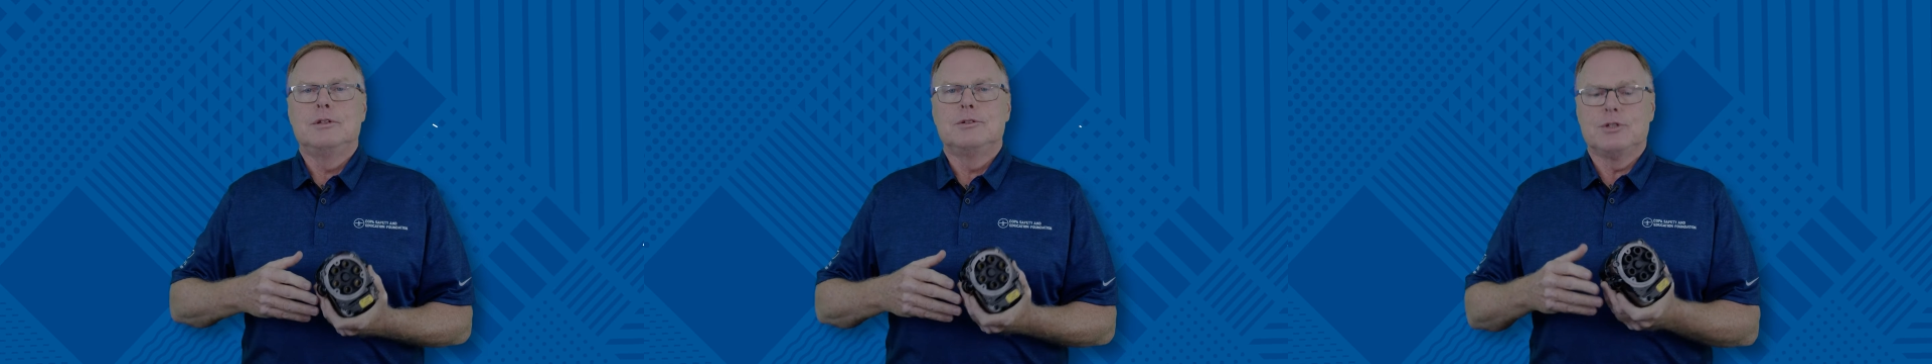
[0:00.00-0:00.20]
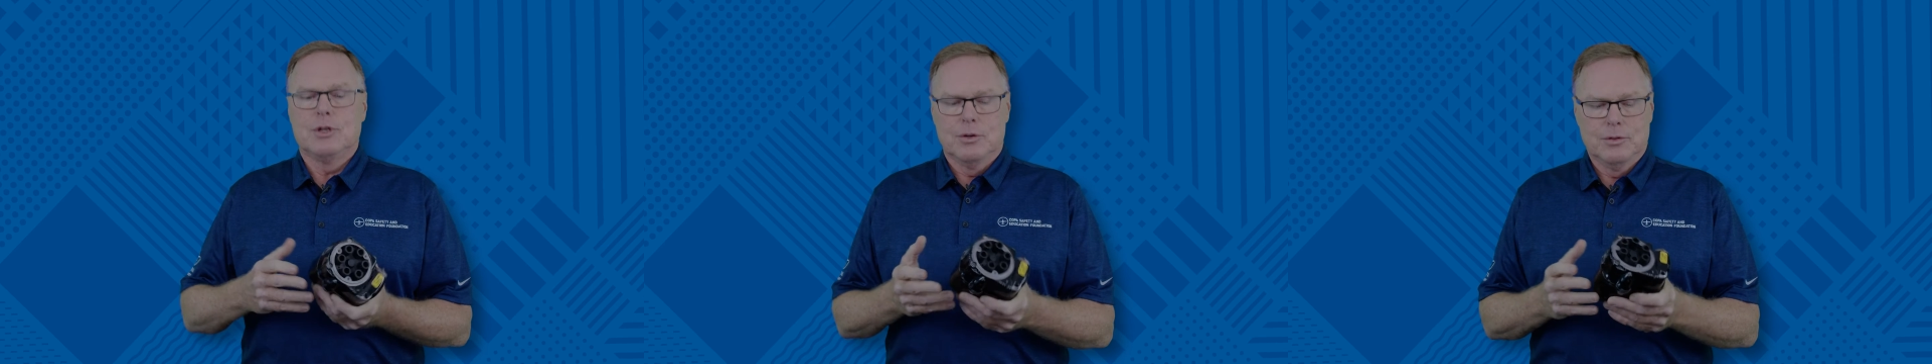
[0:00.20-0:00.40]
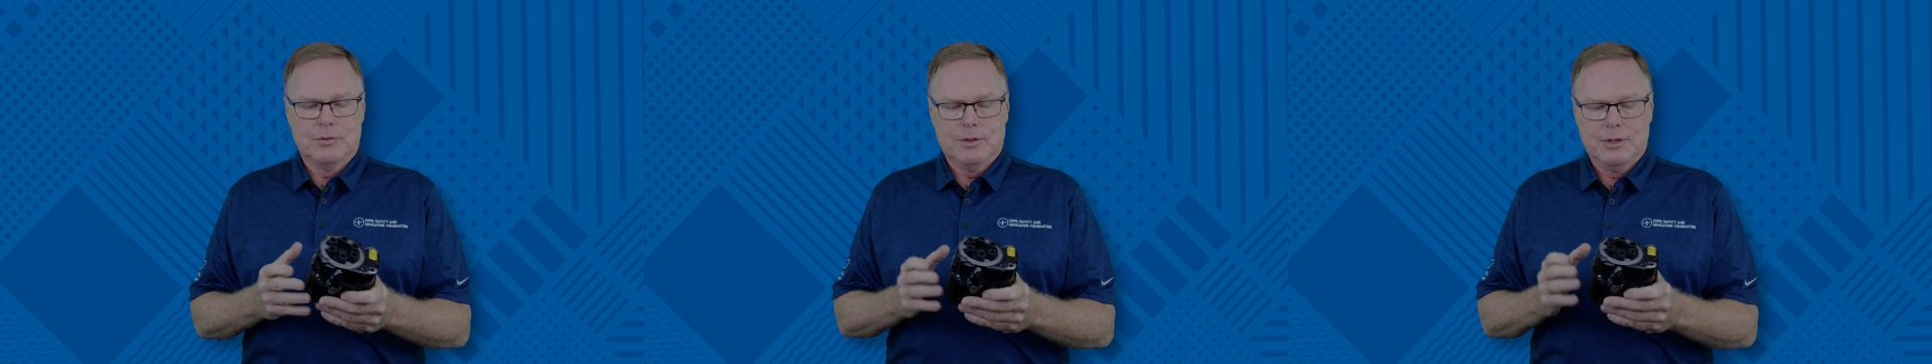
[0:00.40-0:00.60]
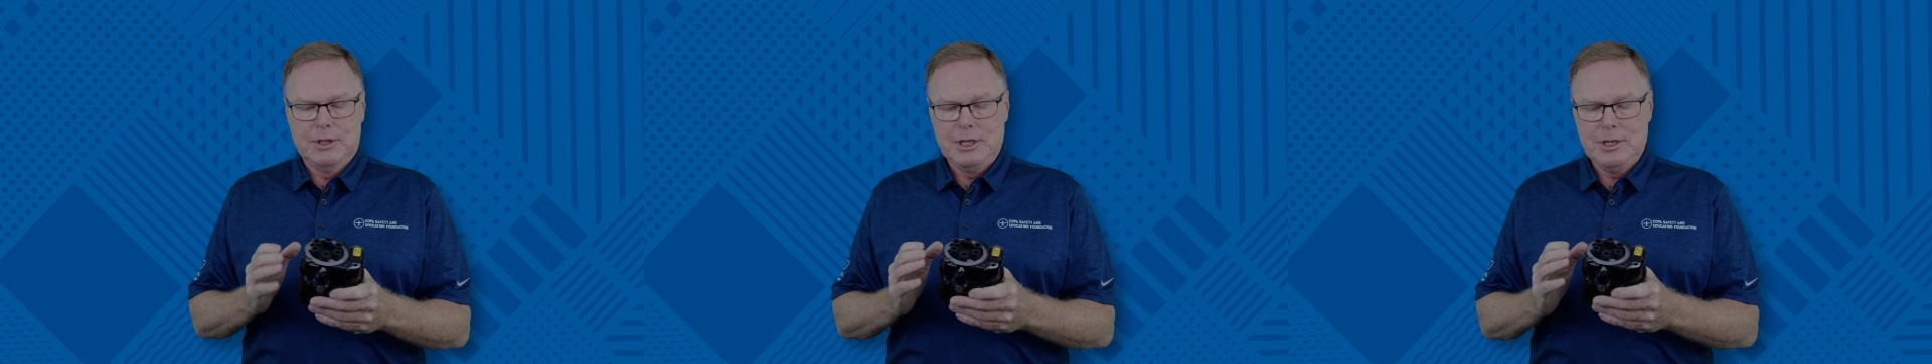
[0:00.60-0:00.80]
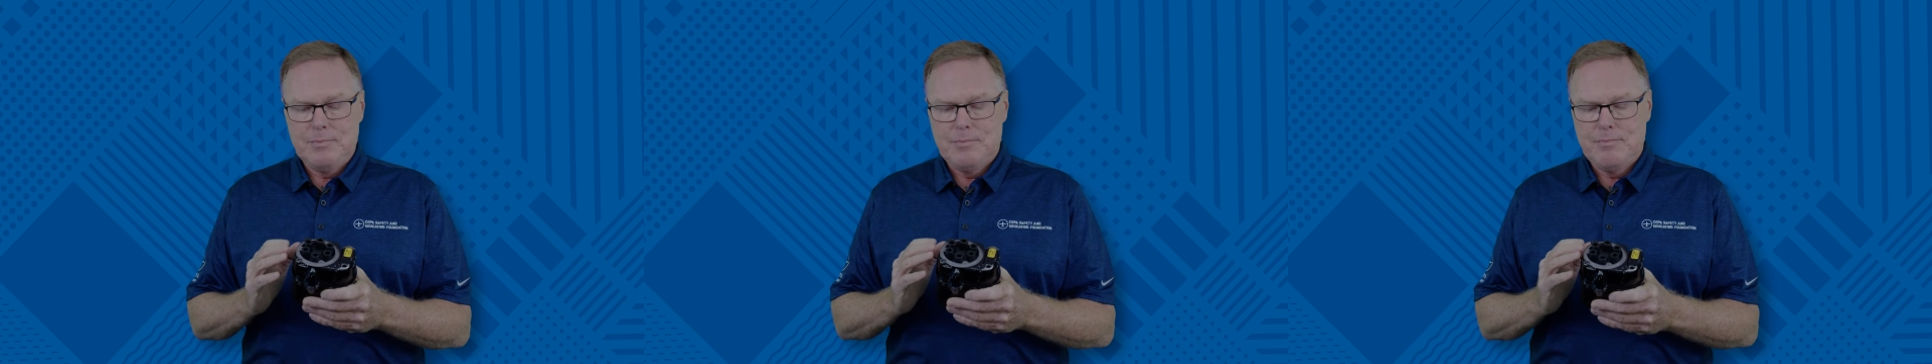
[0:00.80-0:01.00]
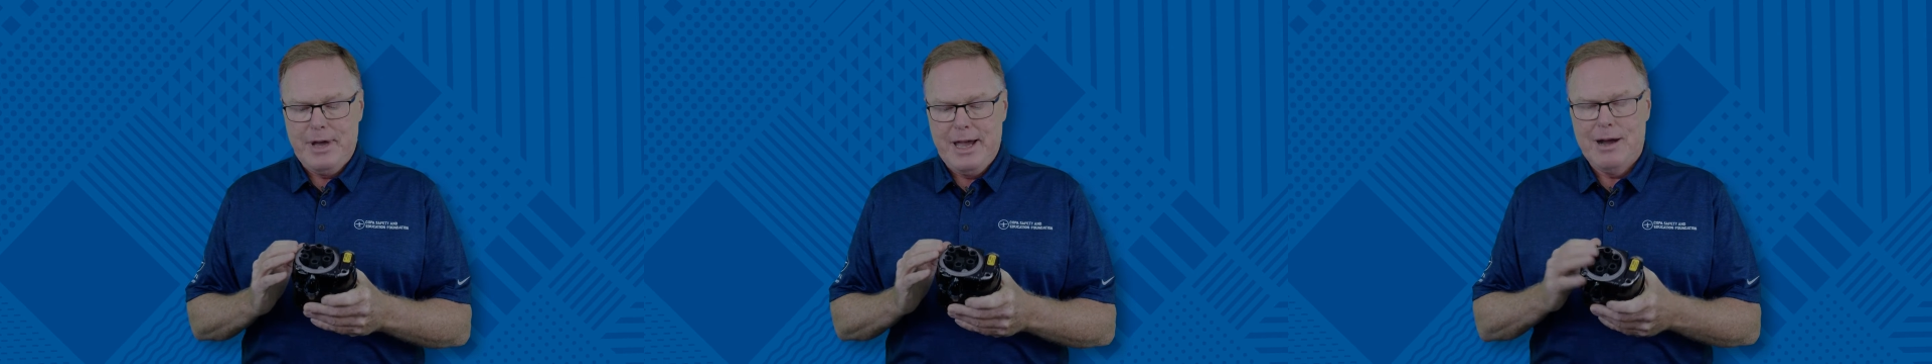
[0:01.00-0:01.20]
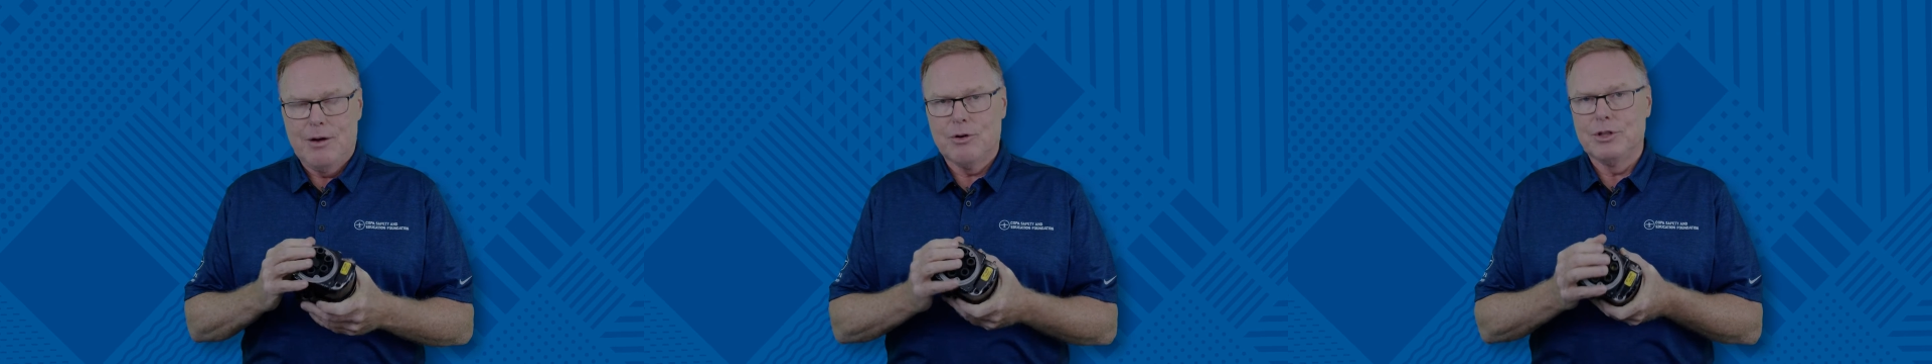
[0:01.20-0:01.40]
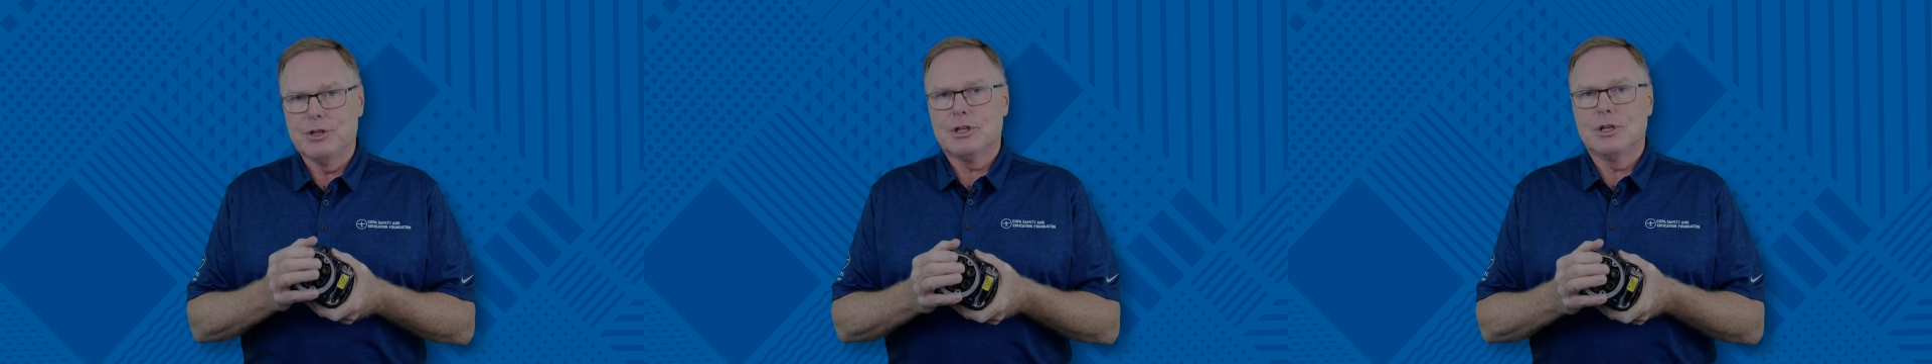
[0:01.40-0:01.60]
So the
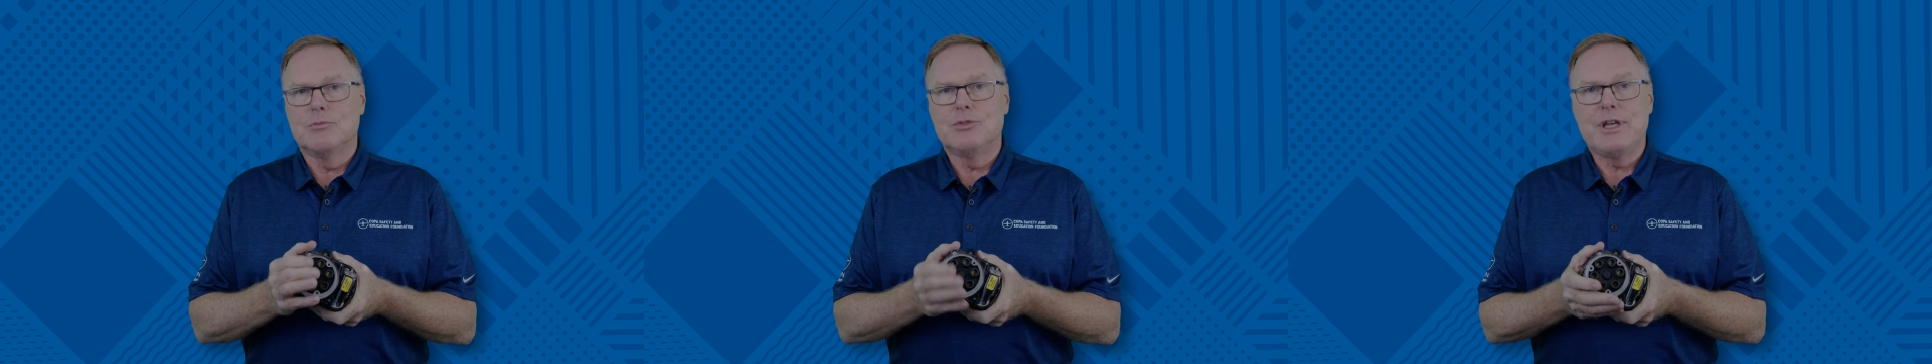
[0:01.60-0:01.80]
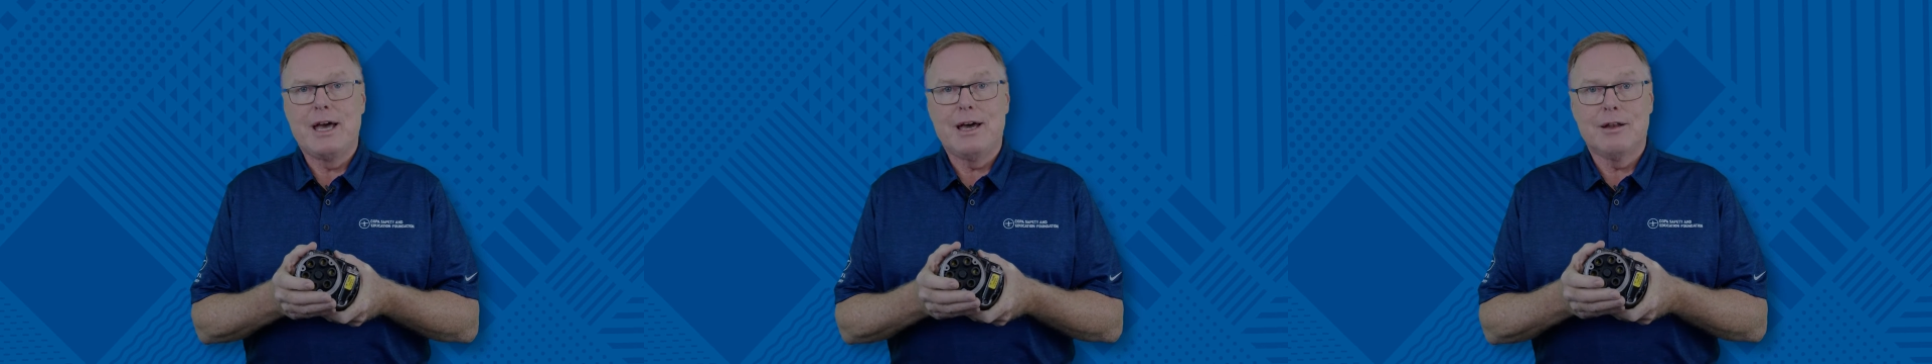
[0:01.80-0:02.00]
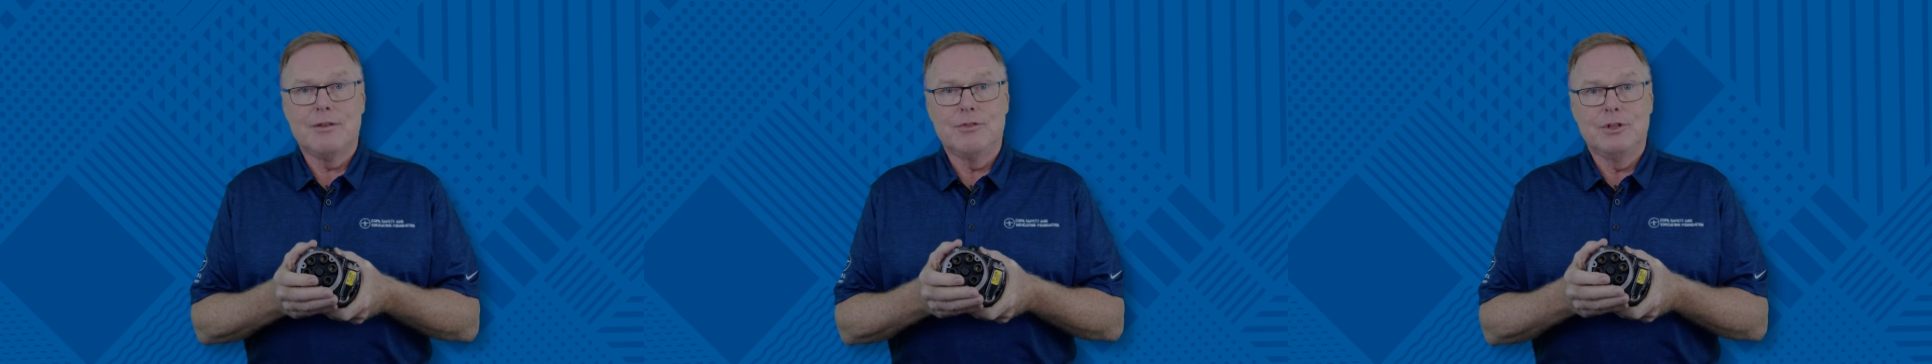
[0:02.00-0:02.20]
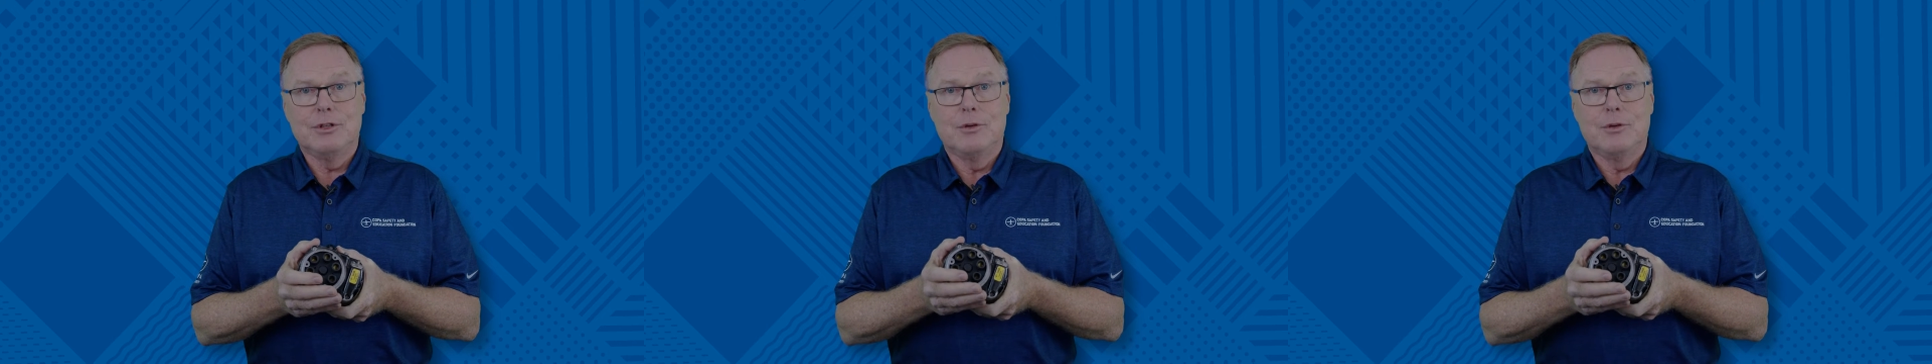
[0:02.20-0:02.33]
power that comes out of